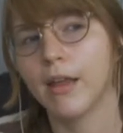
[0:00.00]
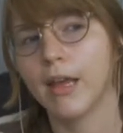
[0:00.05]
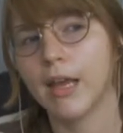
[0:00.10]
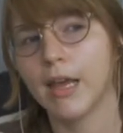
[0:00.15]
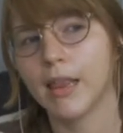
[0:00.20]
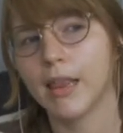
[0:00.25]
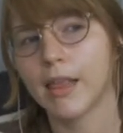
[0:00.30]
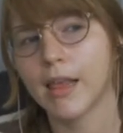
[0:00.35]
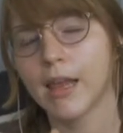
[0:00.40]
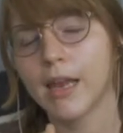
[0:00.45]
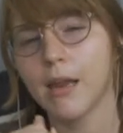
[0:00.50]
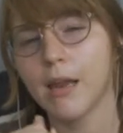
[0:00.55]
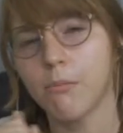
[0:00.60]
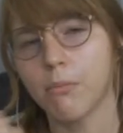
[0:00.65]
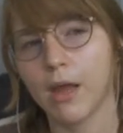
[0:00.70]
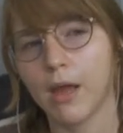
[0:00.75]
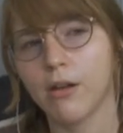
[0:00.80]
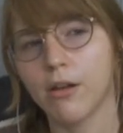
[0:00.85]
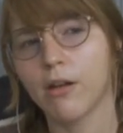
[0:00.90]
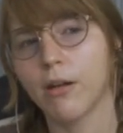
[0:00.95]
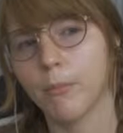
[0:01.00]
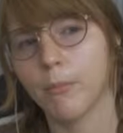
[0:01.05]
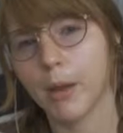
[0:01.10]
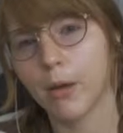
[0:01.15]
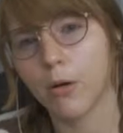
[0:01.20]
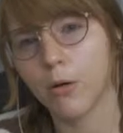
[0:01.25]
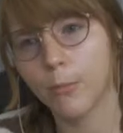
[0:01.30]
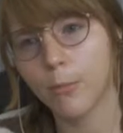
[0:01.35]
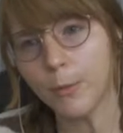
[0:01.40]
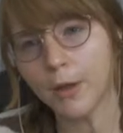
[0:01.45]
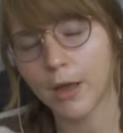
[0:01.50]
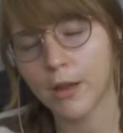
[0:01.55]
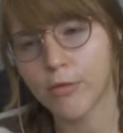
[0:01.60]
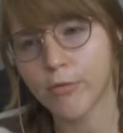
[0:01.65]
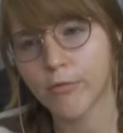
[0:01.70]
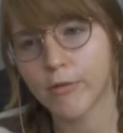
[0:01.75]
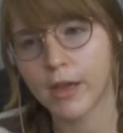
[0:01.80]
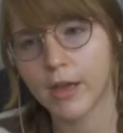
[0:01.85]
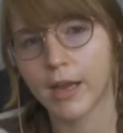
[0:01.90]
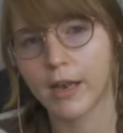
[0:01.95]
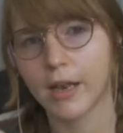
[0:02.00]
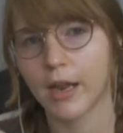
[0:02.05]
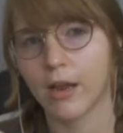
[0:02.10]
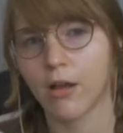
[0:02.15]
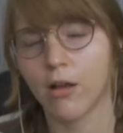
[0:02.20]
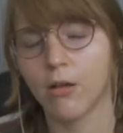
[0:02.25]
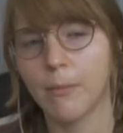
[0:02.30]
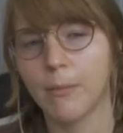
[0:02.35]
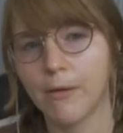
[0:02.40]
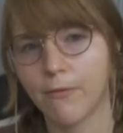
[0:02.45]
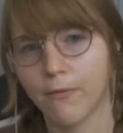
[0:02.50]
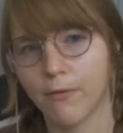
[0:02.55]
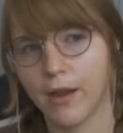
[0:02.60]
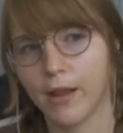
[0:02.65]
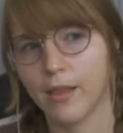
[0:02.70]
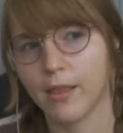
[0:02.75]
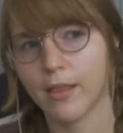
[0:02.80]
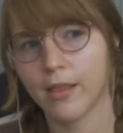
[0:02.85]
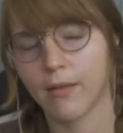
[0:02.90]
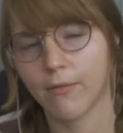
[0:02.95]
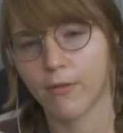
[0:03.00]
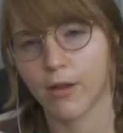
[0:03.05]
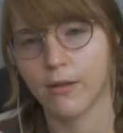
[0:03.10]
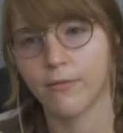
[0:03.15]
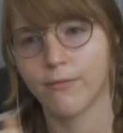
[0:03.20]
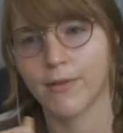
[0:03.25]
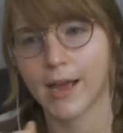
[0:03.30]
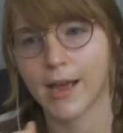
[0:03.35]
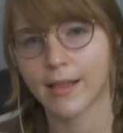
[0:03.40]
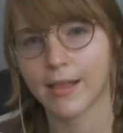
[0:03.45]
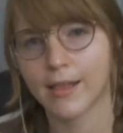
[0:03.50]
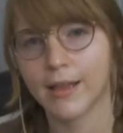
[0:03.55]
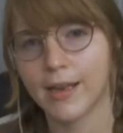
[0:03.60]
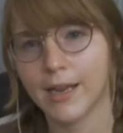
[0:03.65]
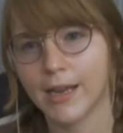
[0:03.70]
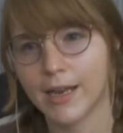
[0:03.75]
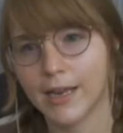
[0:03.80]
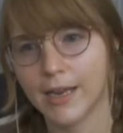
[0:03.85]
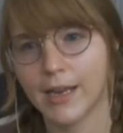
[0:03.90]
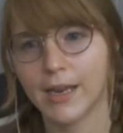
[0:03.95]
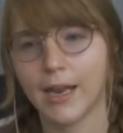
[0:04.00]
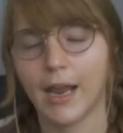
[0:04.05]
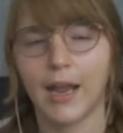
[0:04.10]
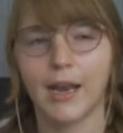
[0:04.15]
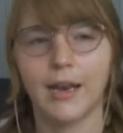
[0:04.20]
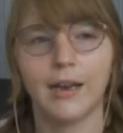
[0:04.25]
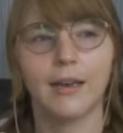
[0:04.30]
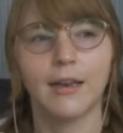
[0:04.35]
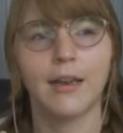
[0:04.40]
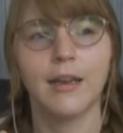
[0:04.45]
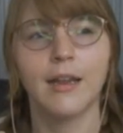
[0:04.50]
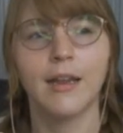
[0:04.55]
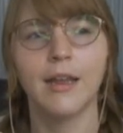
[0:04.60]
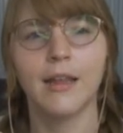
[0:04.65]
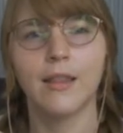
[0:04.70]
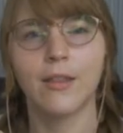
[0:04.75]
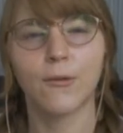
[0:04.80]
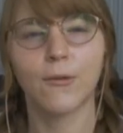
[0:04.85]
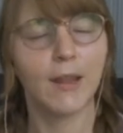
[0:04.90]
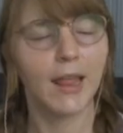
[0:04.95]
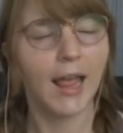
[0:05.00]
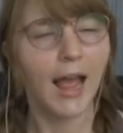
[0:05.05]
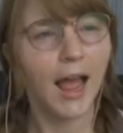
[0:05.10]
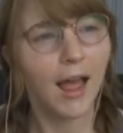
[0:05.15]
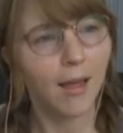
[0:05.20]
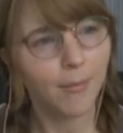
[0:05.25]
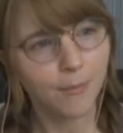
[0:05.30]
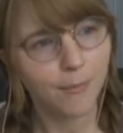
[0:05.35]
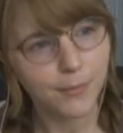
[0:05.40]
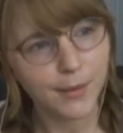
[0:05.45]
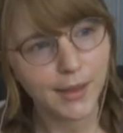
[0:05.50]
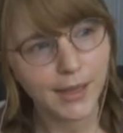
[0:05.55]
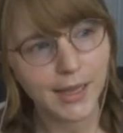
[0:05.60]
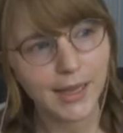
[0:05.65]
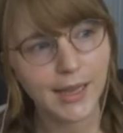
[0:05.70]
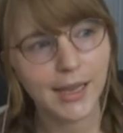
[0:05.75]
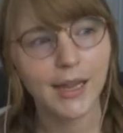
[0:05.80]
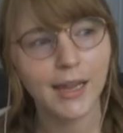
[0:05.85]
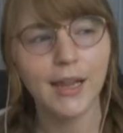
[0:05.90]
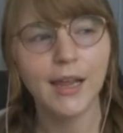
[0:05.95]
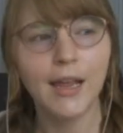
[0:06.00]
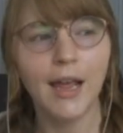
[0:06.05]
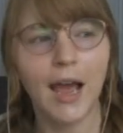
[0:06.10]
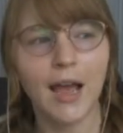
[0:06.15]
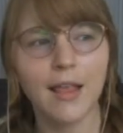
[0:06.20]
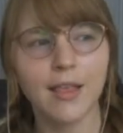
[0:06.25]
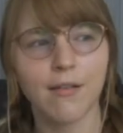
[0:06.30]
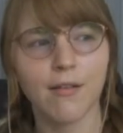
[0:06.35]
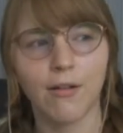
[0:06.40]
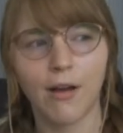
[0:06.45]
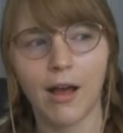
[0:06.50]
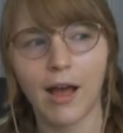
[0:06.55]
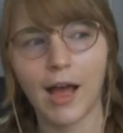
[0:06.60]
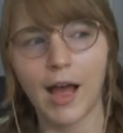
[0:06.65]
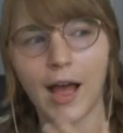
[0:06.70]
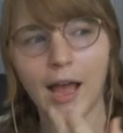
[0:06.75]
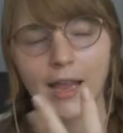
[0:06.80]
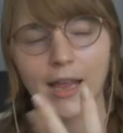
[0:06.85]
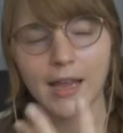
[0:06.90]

it's getting better in my home country and like all my friends have gotten vaccinated and they're really happy. And so I